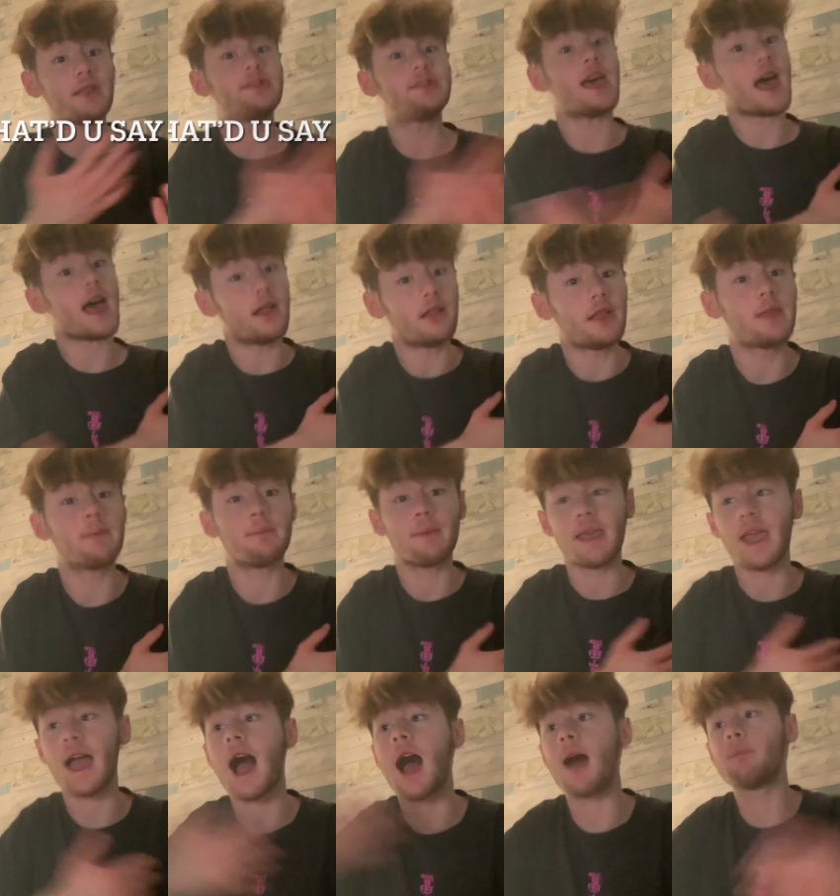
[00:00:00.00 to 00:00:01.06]
telling
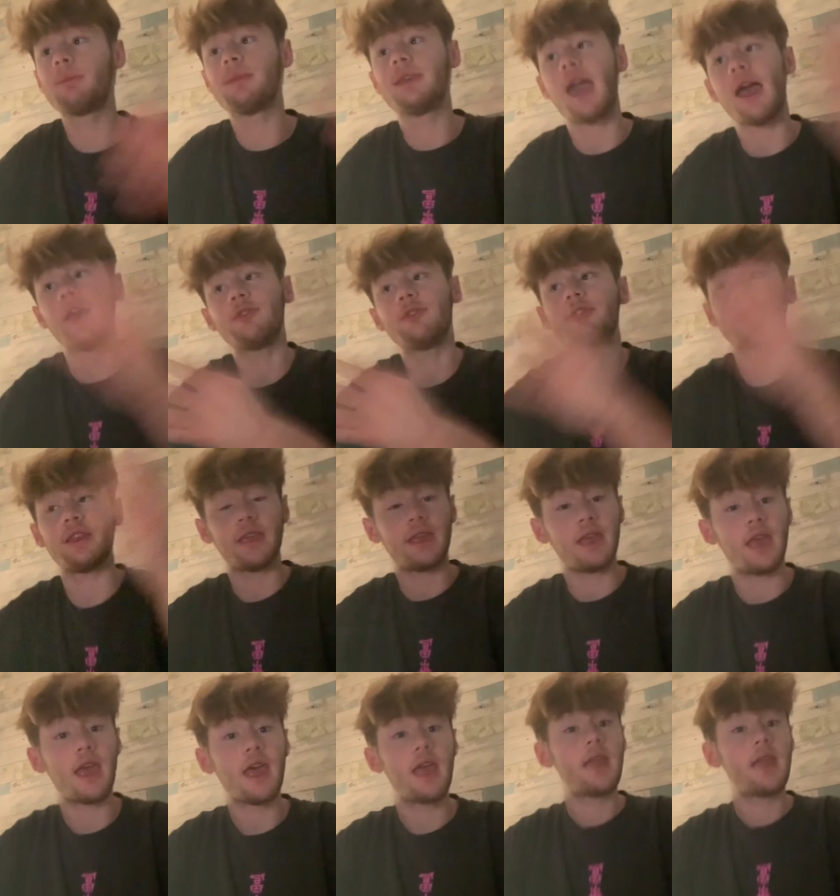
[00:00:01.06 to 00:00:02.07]
me, I'm guessing